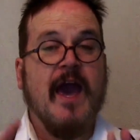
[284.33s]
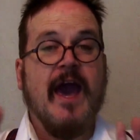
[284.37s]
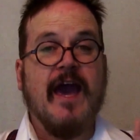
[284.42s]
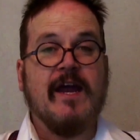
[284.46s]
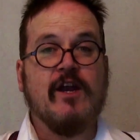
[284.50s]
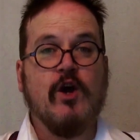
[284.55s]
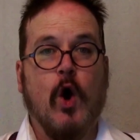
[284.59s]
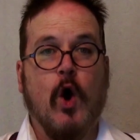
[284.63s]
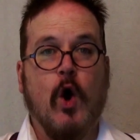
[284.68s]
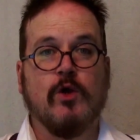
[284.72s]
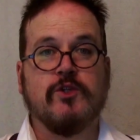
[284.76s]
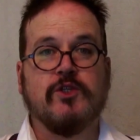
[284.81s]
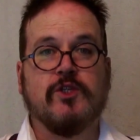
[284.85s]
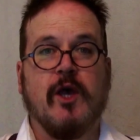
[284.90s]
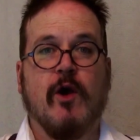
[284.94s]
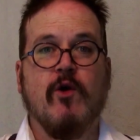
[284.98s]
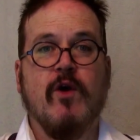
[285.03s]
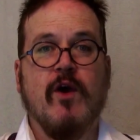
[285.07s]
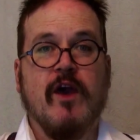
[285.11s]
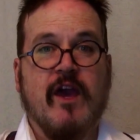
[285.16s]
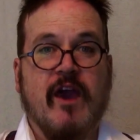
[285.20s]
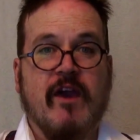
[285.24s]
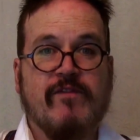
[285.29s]
And
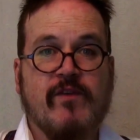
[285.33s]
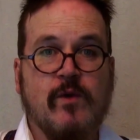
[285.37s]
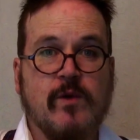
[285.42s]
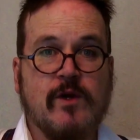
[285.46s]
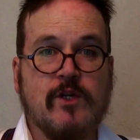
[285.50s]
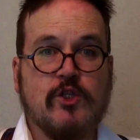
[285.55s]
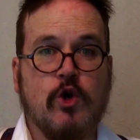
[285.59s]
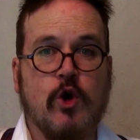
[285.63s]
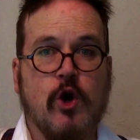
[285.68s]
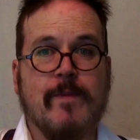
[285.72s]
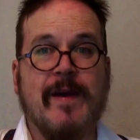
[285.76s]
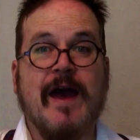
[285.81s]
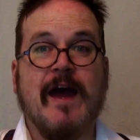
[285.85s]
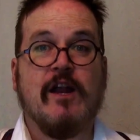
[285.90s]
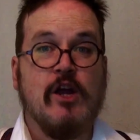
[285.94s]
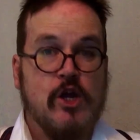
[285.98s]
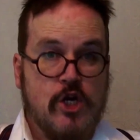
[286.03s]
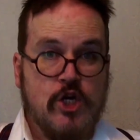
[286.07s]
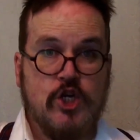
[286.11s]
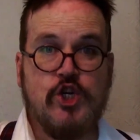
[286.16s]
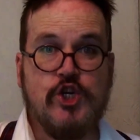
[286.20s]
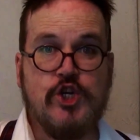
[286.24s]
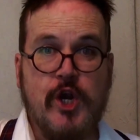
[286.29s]
also, if you want to talk
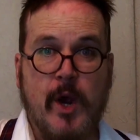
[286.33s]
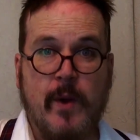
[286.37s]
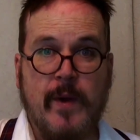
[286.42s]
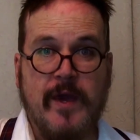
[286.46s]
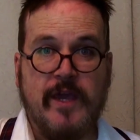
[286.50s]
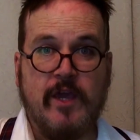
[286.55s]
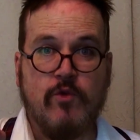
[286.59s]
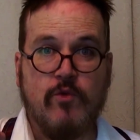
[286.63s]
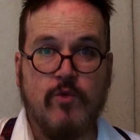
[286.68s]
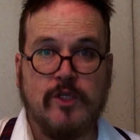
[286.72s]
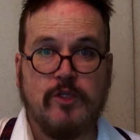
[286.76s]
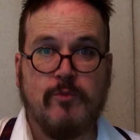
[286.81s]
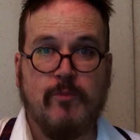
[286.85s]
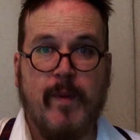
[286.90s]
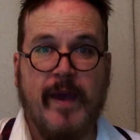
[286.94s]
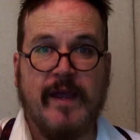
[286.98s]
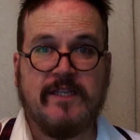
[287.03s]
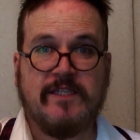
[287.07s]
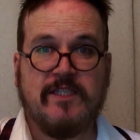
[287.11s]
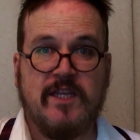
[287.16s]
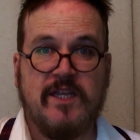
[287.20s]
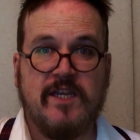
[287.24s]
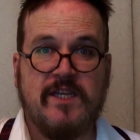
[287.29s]
about showing
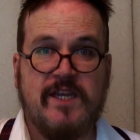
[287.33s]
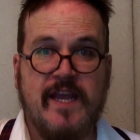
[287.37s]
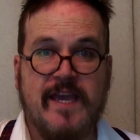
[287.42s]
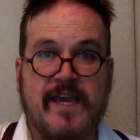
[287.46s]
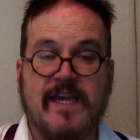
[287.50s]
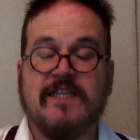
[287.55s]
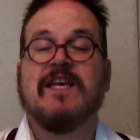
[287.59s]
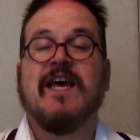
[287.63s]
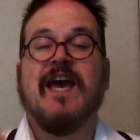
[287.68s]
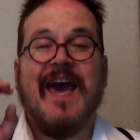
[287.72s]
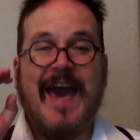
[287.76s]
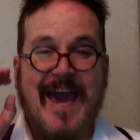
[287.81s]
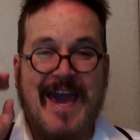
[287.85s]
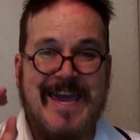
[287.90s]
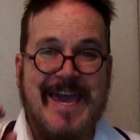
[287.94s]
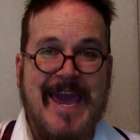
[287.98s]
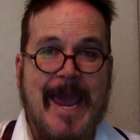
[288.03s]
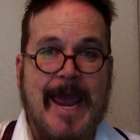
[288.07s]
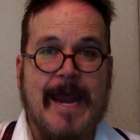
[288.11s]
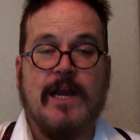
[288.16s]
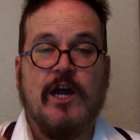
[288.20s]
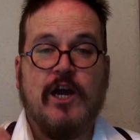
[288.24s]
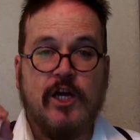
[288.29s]
respect to the diggers,
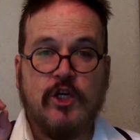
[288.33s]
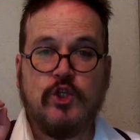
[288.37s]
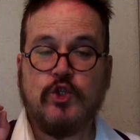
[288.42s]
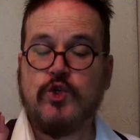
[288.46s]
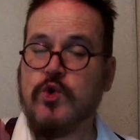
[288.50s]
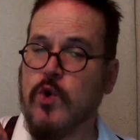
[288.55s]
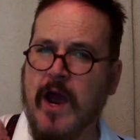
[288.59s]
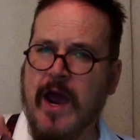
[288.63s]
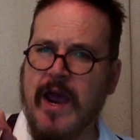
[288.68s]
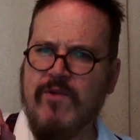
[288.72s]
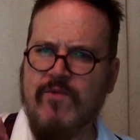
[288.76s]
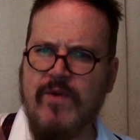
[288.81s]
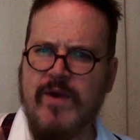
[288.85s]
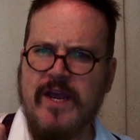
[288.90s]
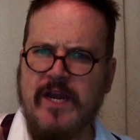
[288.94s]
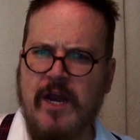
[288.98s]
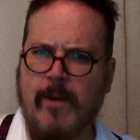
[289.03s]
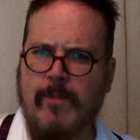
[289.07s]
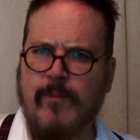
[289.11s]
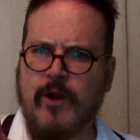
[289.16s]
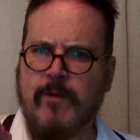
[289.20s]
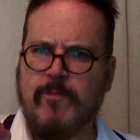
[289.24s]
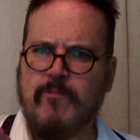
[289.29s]
again, try and read
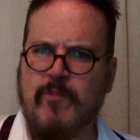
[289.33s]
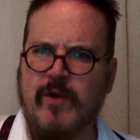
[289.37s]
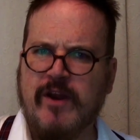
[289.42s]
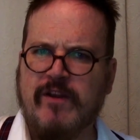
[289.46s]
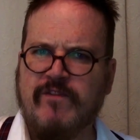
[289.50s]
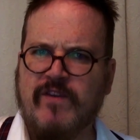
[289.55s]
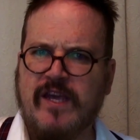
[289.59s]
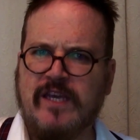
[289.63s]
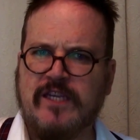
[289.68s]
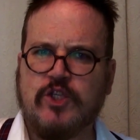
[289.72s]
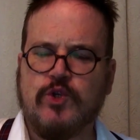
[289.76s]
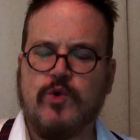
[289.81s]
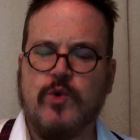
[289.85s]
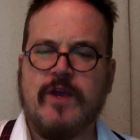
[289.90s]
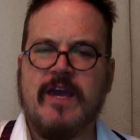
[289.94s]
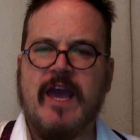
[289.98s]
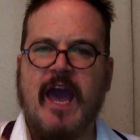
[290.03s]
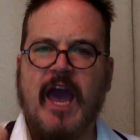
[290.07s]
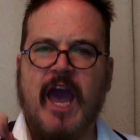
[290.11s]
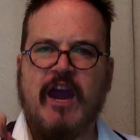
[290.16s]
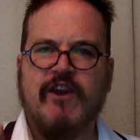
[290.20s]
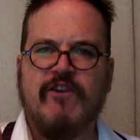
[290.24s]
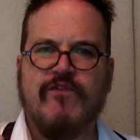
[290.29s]
up on a bit of
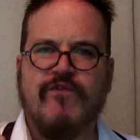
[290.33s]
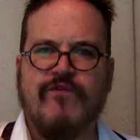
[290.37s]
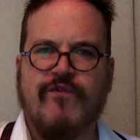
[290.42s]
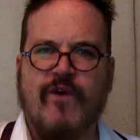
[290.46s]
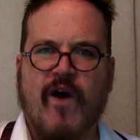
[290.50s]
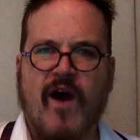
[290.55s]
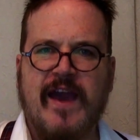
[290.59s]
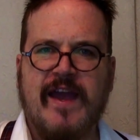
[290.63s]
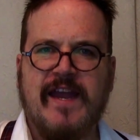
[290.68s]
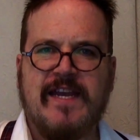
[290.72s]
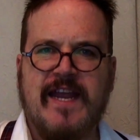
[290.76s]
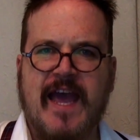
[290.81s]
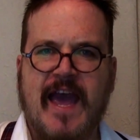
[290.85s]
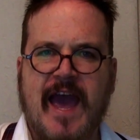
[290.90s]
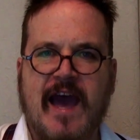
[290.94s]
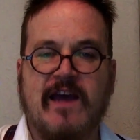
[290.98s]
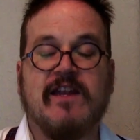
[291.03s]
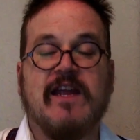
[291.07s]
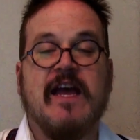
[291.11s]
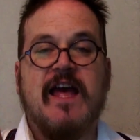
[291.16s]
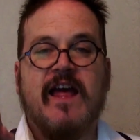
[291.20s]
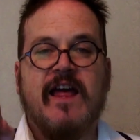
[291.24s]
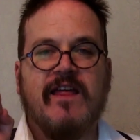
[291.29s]
history and find
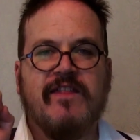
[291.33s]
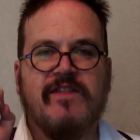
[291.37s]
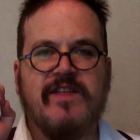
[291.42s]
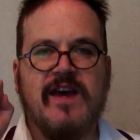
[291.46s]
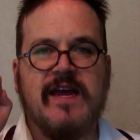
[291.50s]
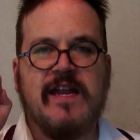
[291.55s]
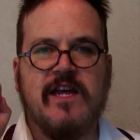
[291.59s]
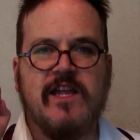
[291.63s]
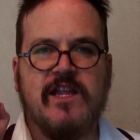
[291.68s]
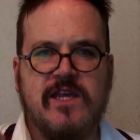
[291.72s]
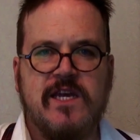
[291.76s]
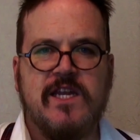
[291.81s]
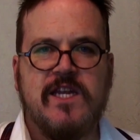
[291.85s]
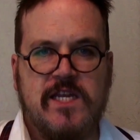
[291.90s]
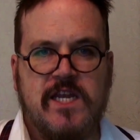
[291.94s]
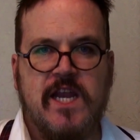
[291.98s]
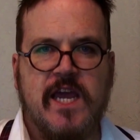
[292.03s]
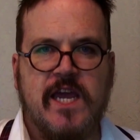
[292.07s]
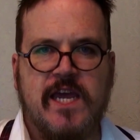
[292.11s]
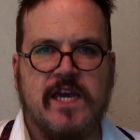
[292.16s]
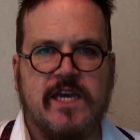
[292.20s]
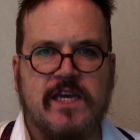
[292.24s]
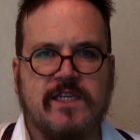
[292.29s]
out that the
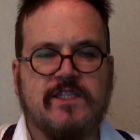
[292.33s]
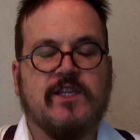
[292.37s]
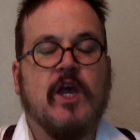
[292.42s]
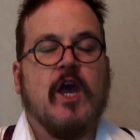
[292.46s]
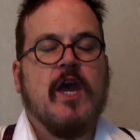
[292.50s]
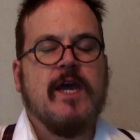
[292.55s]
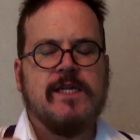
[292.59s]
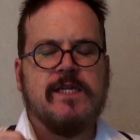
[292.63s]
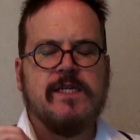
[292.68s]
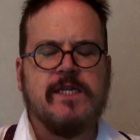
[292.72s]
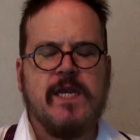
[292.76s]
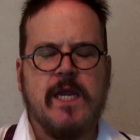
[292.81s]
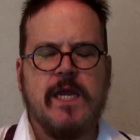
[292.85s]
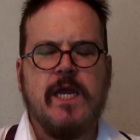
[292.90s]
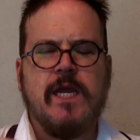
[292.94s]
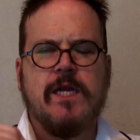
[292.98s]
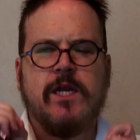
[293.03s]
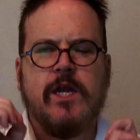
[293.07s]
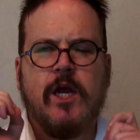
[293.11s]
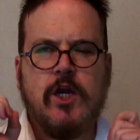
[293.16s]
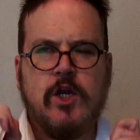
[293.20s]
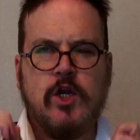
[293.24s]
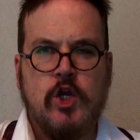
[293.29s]
diggers
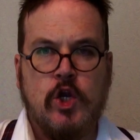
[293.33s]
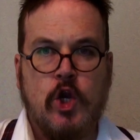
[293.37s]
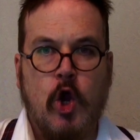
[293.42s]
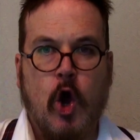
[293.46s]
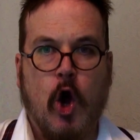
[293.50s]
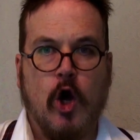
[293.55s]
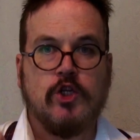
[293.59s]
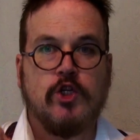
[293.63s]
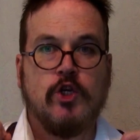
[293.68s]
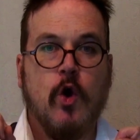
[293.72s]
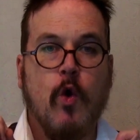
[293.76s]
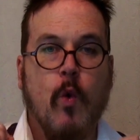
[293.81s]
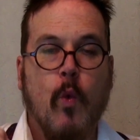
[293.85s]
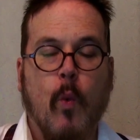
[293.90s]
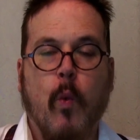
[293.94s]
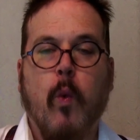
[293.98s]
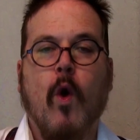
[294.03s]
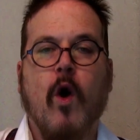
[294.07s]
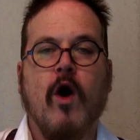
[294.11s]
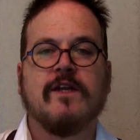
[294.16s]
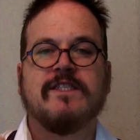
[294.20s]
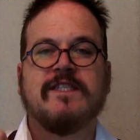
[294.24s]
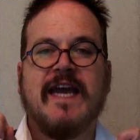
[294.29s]
did not
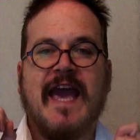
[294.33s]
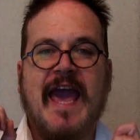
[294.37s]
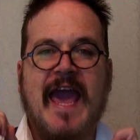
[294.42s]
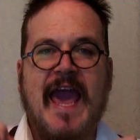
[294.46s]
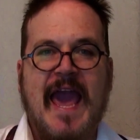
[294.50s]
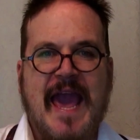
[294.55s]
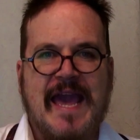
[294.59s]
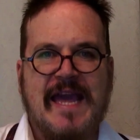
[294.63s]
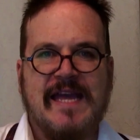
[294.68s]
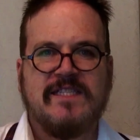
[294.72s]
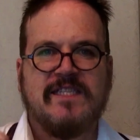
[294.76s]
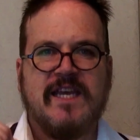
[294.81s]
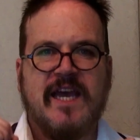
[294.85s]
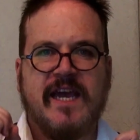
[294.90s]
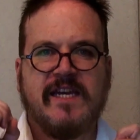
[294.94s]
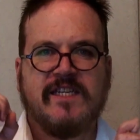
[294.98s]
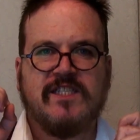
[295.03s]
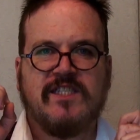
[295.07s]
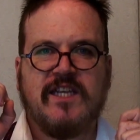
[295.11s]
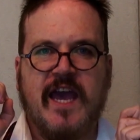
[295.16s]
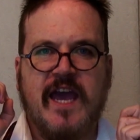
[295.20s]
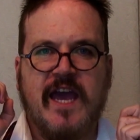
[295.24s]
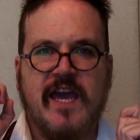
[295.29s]
want
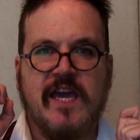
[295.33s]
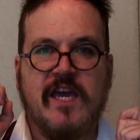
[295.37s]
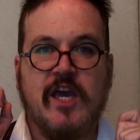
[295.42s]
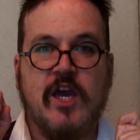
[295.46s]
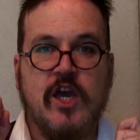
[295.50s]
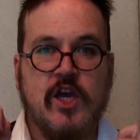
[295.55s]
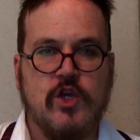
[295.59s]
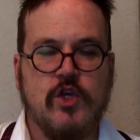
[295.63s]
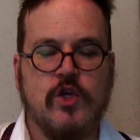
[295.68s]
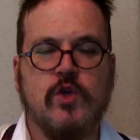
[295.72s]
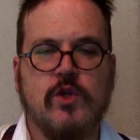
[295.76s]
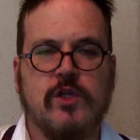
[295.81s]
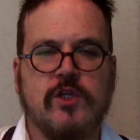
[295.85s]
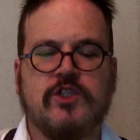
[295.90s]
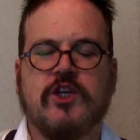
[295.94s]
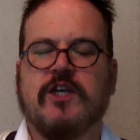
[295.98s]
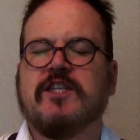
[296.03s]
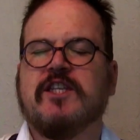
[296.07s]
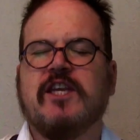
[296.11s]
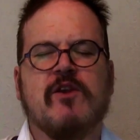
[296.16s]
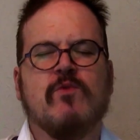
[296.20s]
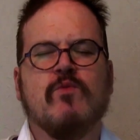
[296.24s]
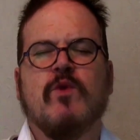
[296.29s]
ANZAC Day
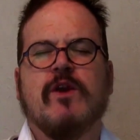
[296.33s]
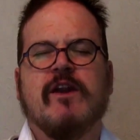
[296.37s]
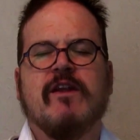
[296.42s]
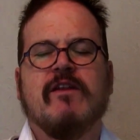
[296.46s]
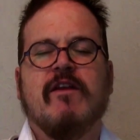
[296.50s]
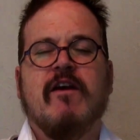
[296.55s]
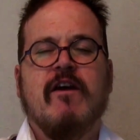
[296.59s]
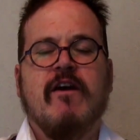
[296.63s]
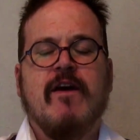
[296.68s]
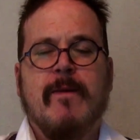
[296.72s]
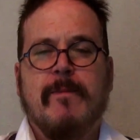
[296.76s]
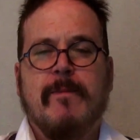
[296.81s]
eulogised. They didn't want it